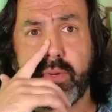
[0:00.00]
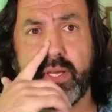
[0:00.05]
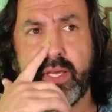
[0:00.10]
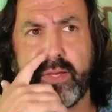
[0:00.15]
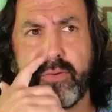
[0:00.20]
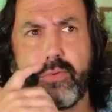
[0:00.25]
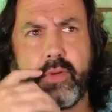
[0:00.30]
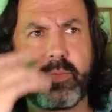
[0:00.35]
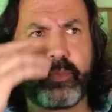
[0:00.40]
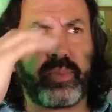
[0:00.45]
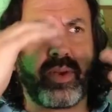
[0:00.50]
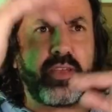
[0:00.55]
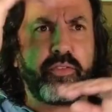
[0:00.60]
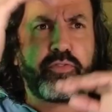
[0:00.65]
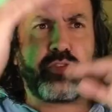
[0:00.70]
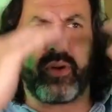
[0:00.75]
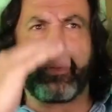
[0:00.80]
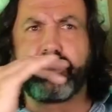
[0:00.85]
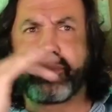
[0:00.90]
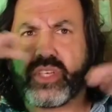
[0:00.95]
We will pay
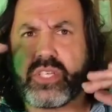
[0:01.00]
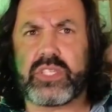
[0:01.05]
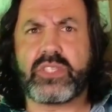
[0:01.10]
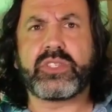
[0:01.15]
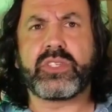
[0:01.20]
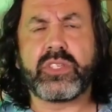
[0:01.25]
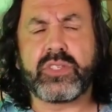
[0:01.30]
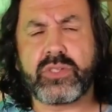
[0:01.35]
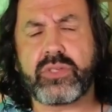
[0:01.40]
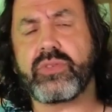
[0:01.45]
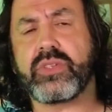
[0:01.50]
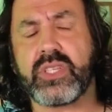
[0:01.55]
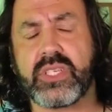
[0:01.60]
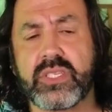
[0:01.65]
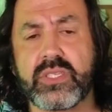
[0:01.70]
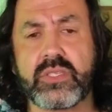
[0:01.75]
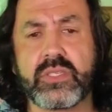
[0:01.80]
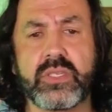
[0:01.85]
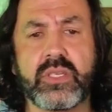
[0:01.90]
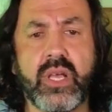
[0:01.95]
from this to
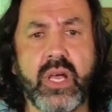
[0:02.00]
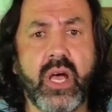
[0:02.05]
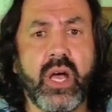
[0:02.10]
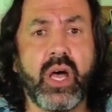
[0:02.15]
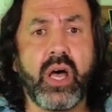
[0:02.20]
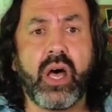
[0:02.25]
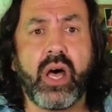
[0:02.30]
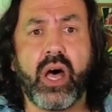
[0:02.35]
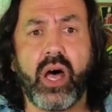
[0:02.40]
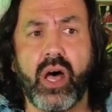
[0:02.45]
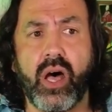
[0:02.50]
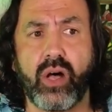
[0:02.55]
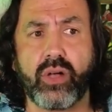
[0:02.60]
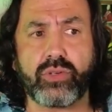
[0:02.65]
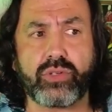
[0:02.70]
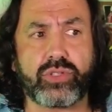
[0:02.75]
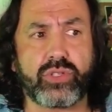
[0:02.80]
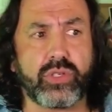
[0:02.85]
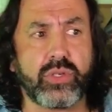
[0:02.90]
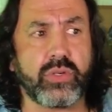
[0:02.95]
this.
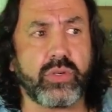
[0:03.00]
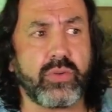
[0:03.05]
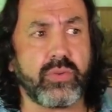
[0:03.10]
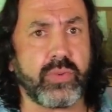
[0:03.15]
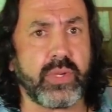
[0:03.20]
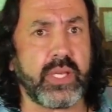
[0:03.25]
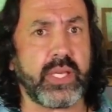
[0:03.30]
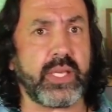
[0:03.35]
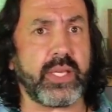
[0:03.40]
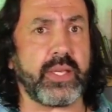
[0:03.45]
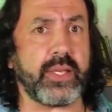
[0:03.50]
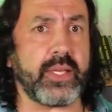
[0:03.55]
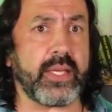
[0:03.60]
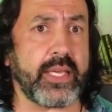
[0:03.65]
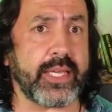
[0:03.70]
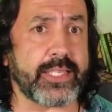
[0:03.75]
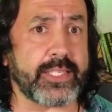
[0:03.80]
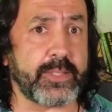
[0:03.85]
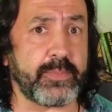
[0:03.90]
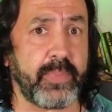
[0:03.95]
Also,
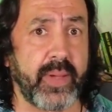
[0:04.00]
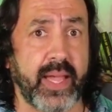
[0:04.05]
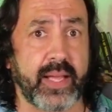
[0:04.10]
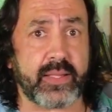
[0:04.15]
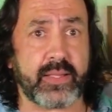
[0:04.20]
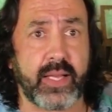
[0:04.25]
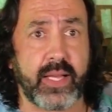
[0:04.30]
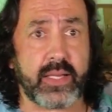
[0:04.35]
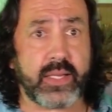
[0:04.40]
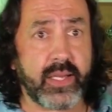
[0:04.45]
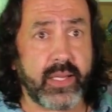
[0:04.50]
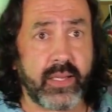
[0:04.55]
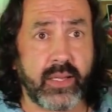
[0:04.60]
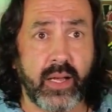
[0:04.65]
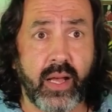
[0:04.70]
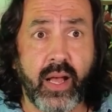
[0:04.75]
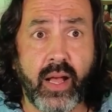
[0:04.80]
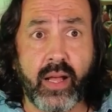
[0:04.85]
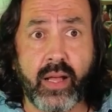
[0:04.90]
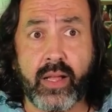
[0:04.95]
we expect that,
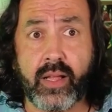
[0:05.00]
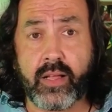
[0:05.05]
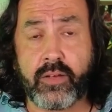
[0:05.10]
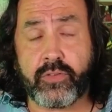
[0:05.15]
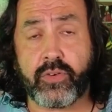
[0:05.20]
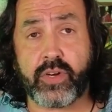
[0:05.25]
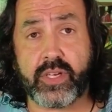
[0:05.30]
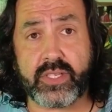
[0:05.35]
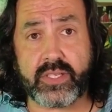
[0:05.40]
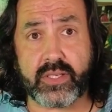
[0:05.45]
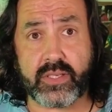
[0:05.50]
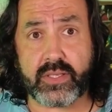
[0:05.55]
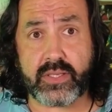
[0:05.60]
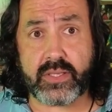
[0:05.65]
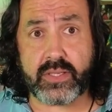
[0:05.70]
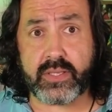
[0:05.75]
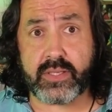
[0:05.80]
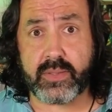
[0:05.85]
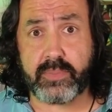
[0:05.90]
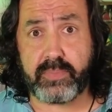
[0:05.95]
for
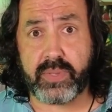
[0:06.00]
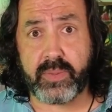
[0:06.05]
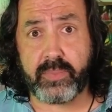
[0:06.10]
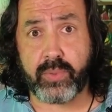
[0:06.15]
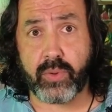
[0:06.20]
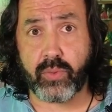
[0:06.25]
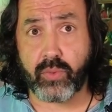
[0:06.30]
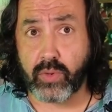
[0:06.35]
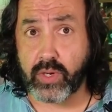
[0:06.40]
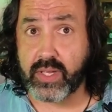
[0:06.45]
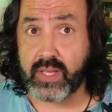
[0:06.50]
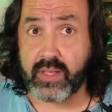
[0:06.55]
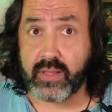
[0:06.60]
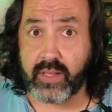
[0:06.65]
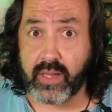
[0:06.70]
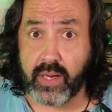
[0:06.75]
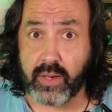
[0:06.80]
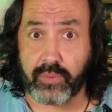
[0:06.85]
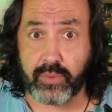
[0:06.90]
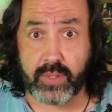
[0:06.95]
instance, the people working
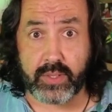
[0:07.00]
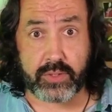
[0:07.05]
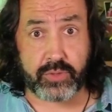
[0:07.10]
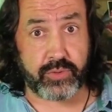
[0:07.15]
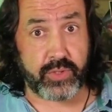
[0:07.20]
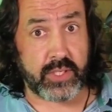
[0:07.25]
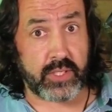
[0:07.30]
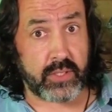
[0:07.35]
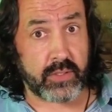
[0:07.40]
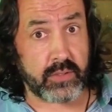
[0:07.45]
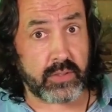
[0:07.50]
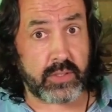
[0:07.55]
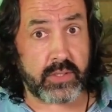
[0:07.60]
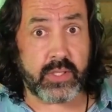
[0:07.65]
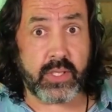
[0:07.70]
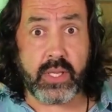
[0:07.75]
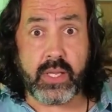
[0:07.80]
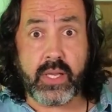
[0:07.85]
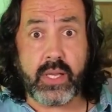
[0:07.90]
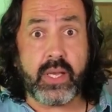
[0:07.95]
there will treat
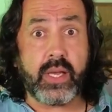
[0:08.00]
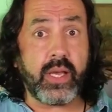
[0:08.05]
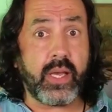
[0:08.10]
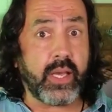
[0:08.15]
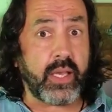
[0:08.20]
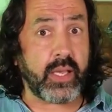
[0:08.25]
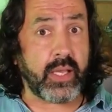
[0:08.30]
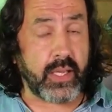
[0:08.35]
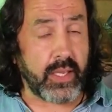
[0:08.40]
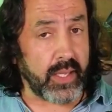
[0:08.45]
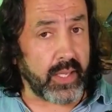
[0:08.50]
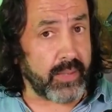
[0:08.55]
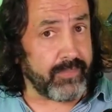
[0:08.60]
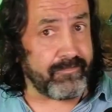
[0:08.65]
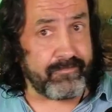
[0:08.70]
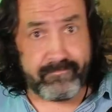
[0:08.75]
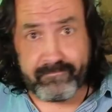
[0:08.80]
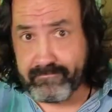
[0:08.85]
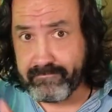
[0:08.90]
us in a